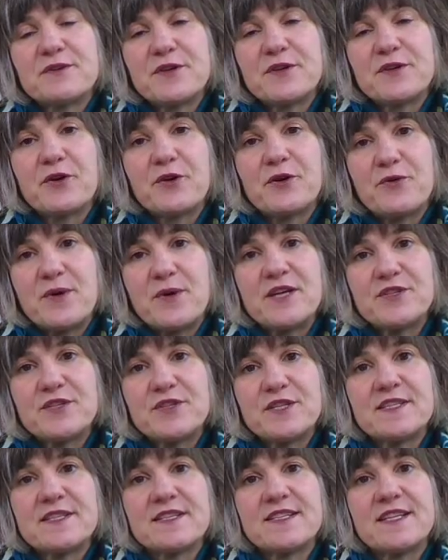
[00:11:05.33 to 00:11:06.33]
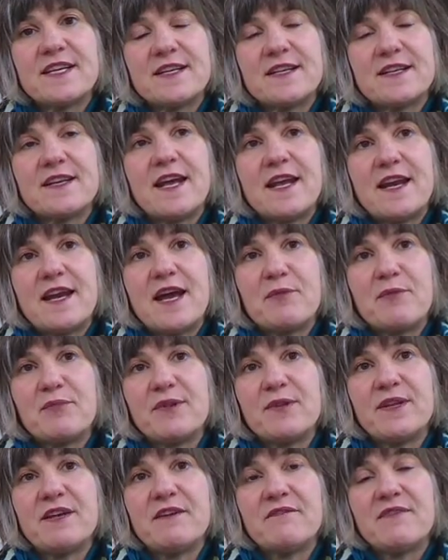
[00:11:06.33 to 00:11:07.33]
hard questions. And I
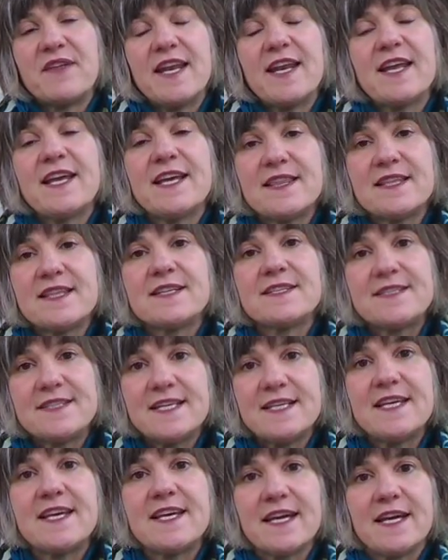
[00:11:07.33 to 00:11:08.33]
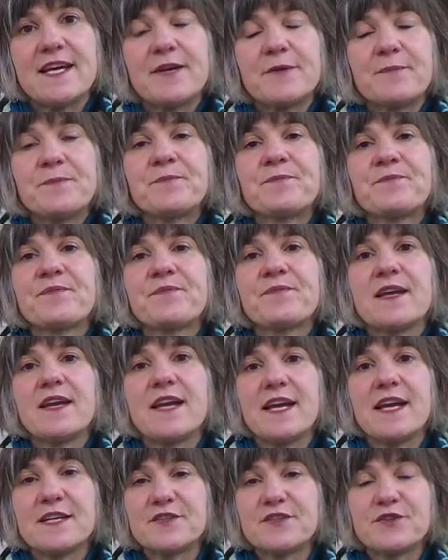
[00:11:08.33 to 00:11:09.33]
believe that in the seeking
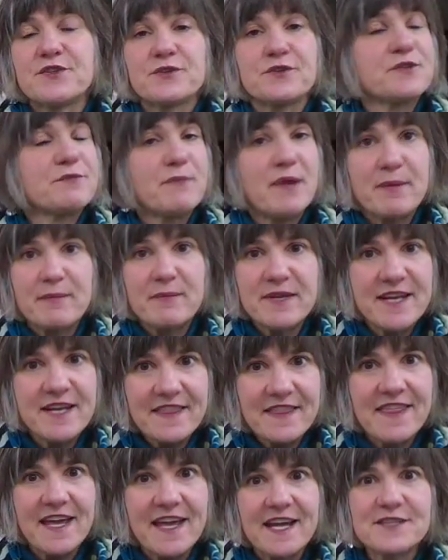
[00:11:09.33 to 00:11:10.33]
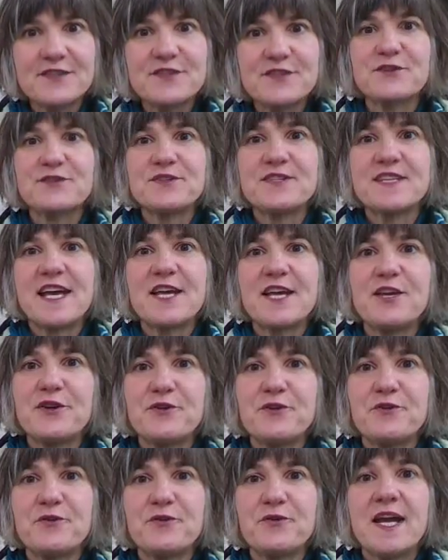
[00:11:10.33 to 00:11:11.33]
answers, maybe not the answers that
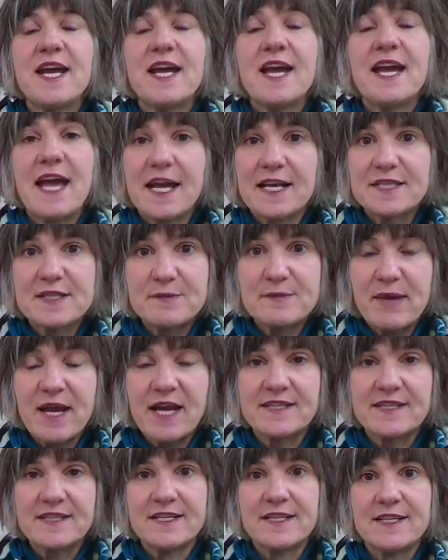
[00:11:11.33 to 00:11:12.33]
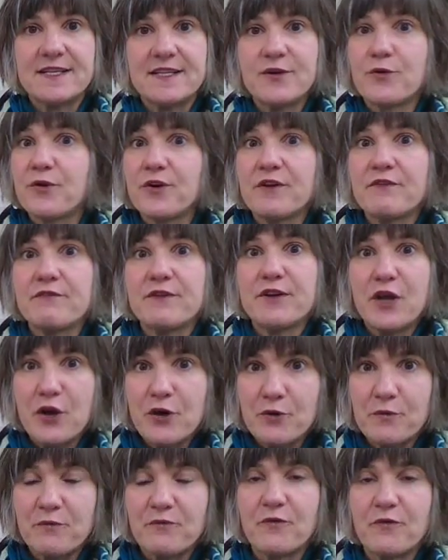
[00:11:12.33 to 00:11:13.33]
you expected or even
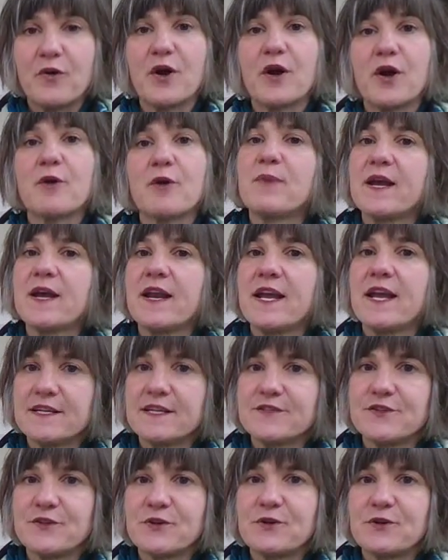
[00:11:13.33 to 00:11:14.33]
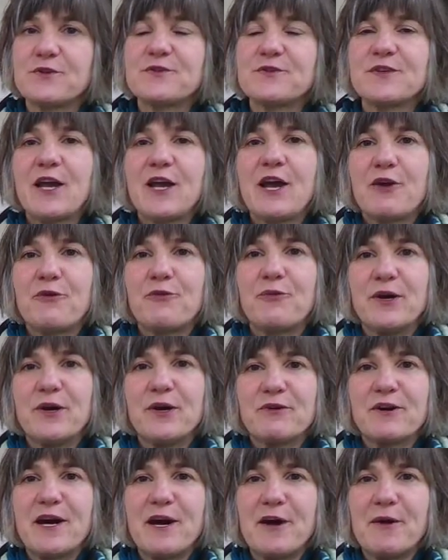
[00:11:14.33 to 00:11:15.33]
hoped for, but answers will
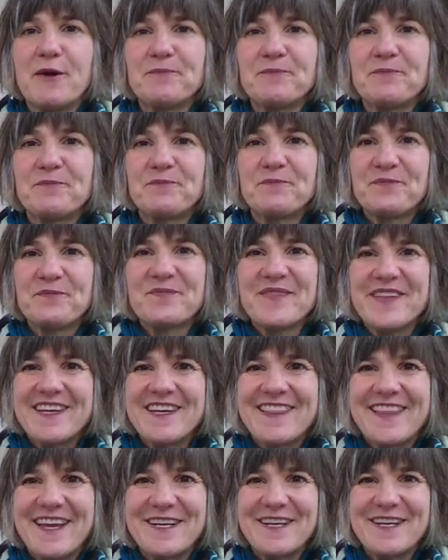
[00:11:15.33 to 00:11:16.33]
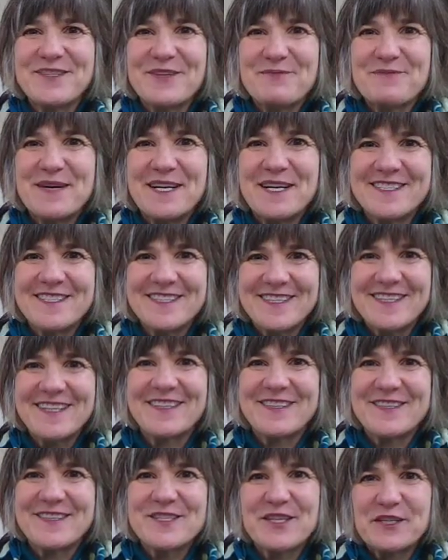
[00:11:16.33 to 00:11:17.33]
come. Thanks so much.
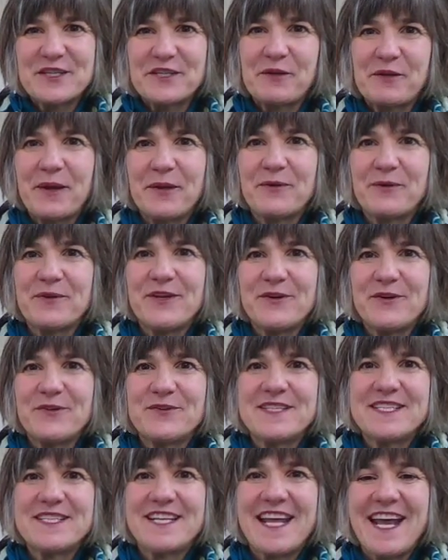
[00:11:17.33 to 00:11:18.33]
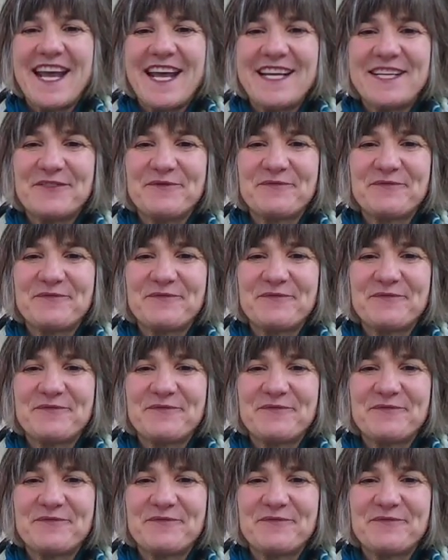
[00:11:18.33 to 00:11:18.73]
It's good to be with you today.